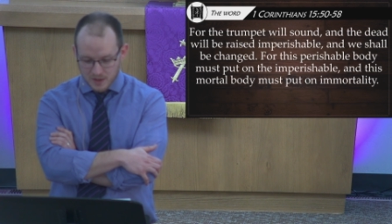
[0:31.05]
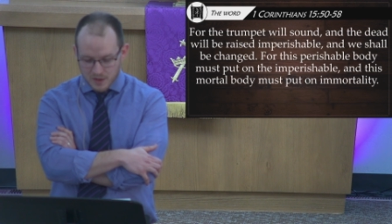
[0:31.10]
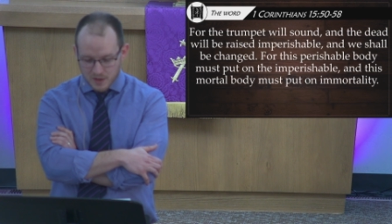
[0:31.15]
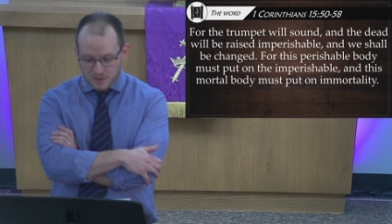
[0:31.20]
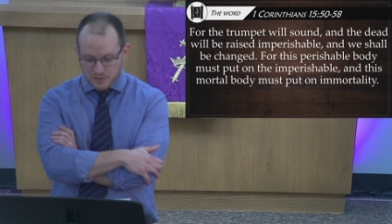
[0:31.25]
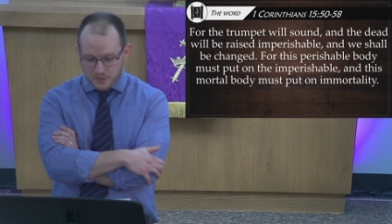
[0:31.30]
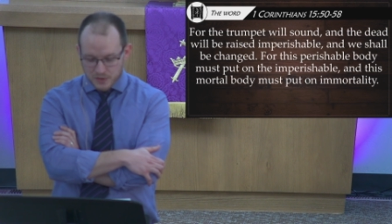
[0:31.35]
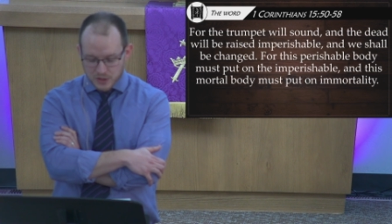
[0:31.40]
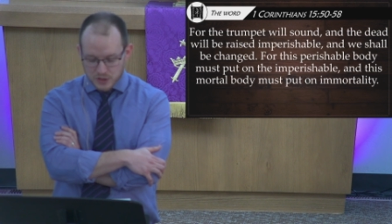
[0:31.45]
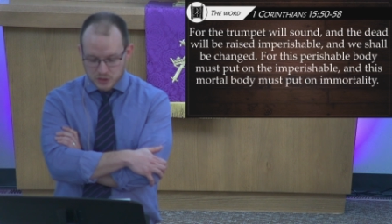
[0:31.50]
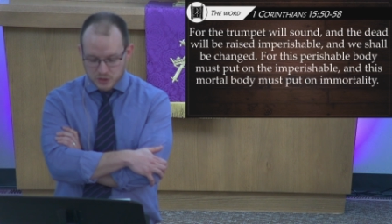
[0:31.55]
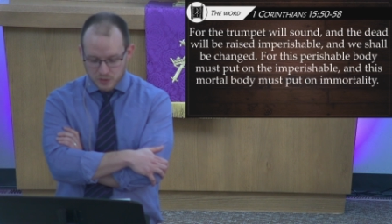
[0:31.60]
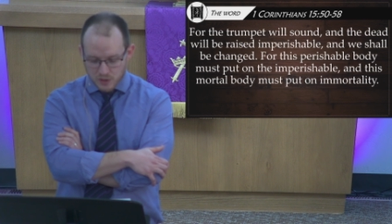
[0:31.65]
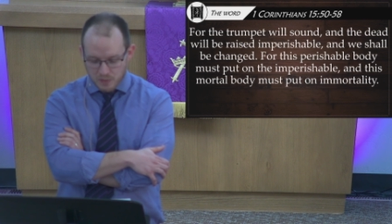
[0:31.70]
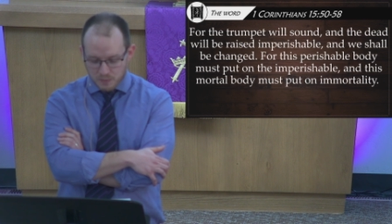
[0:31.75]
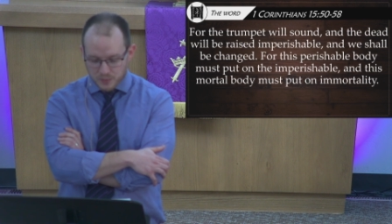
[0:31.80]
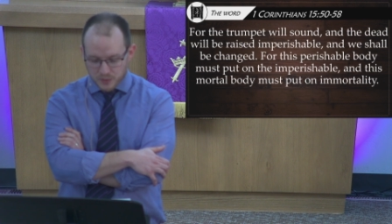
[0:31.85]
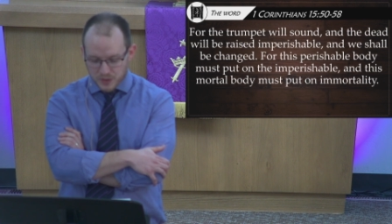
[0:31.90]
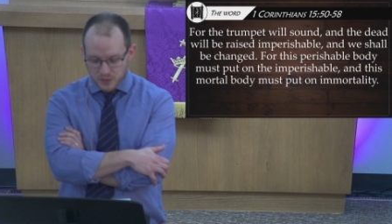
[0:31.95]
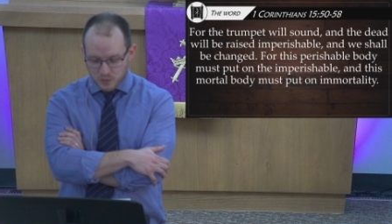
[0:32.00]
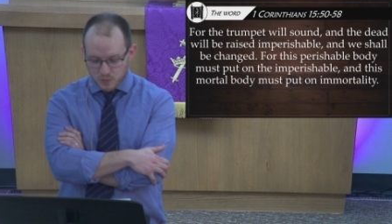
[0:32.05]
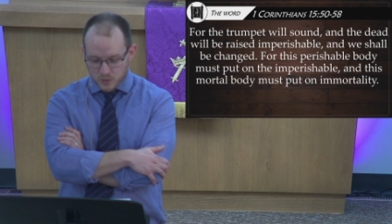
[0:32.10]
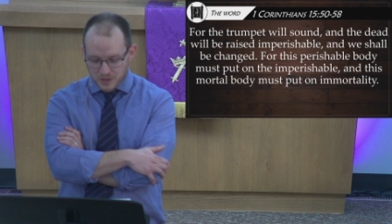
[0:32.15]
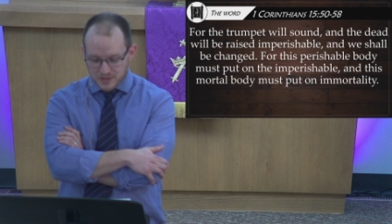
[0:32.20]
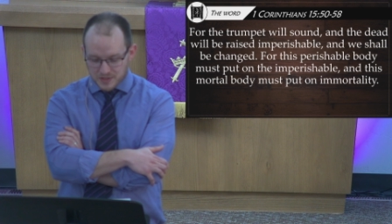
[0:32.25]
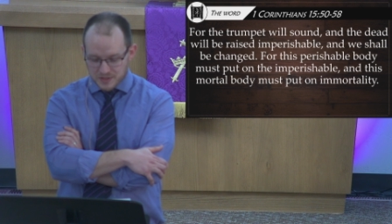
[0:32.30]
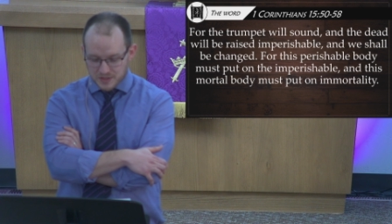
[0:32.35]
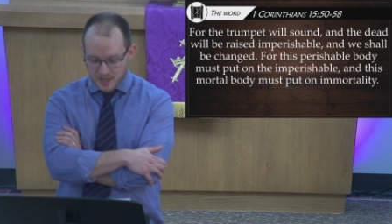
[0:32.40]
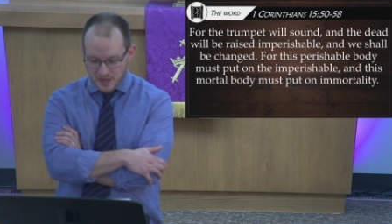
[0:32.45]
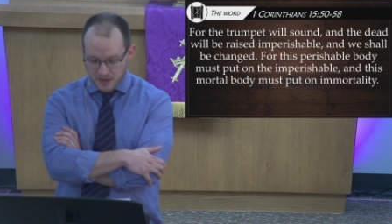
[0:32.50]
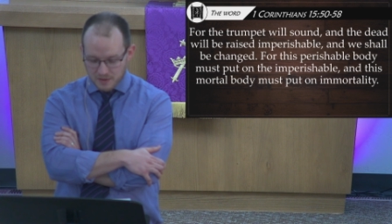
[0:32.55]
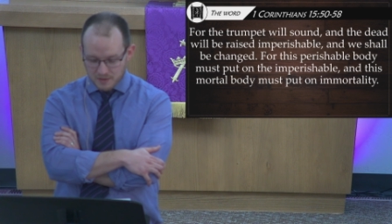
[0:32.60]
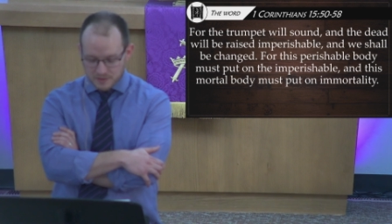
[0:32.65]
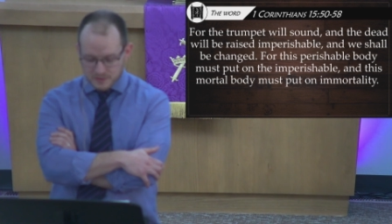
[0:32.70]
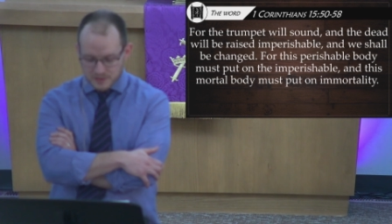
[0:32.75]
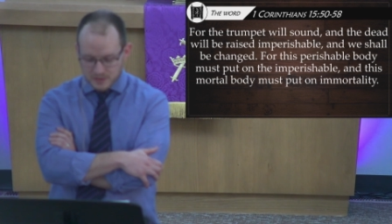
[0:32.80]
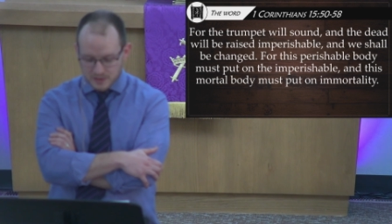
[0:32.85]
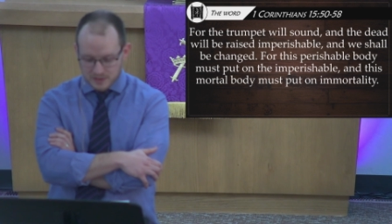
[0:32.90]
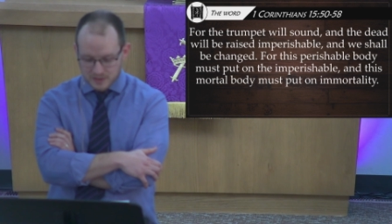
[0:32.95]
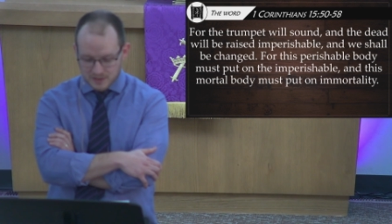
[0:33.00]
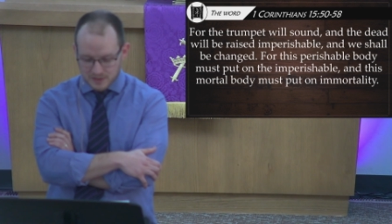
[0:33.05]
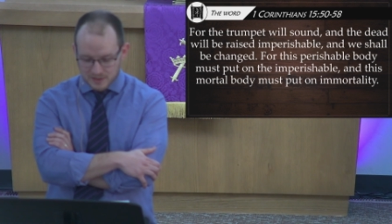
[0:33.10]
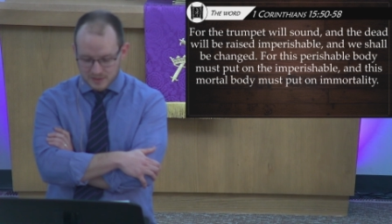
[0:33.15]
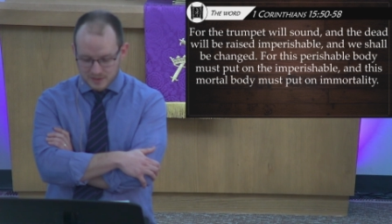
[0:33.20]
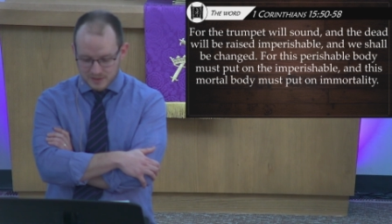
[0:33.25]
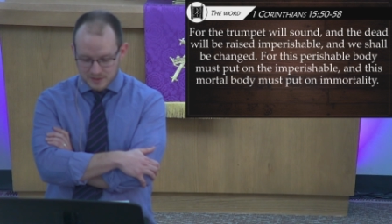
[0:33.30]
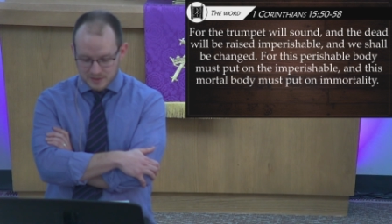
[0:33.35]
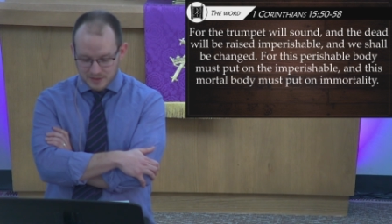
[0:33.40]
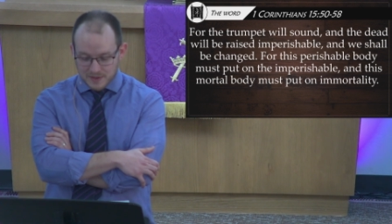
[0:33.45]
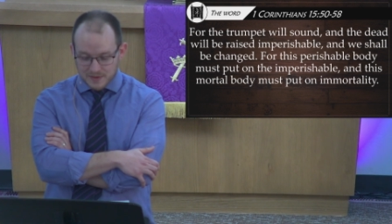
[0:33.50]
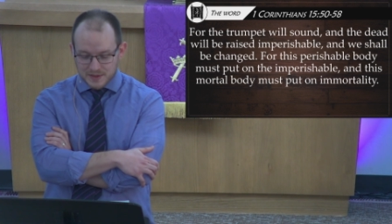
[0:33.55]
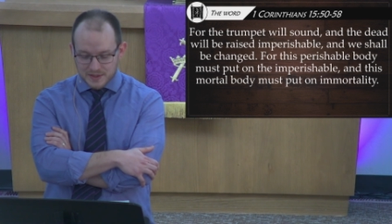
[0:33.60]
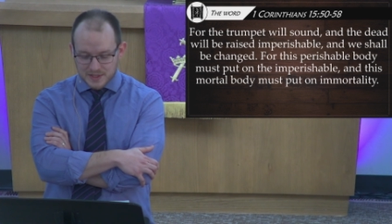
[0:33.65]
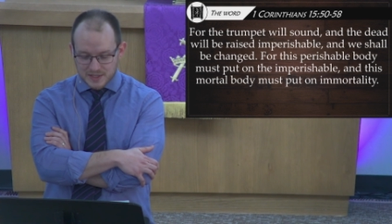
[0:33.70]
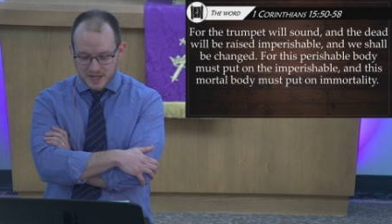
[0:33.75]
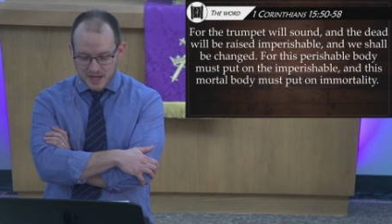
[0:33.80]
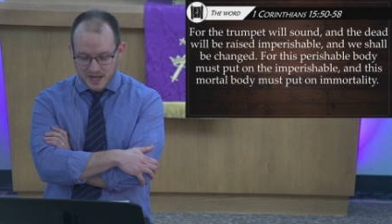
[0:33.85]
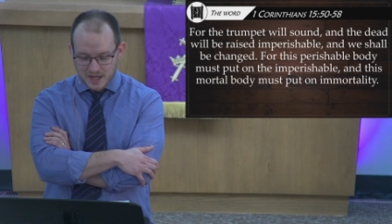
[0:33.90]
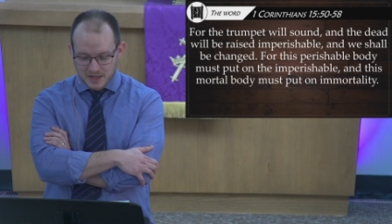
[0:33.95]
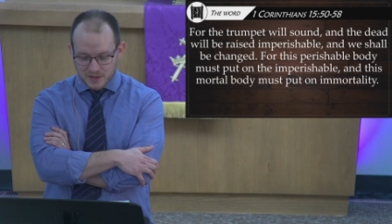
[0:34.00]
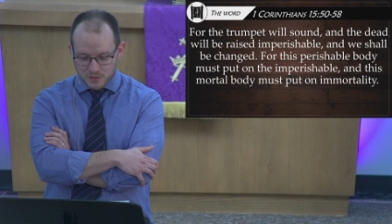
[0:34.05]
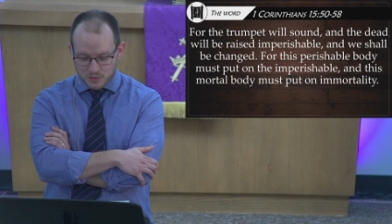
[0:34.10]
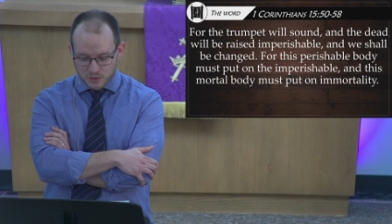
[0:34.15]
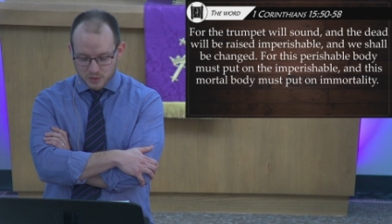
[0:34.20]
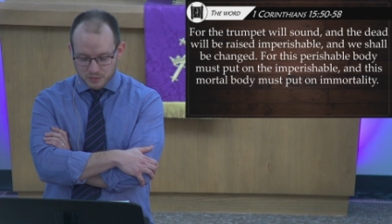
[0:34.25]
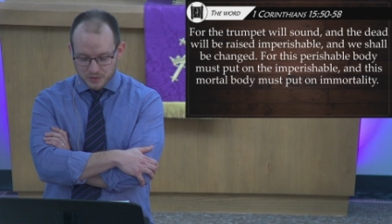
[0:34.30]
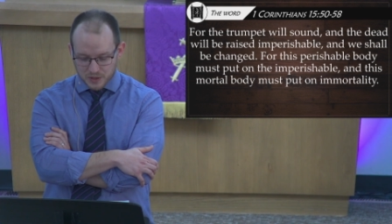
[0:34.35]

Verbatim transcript: For the trumpet will sound, and the dead will be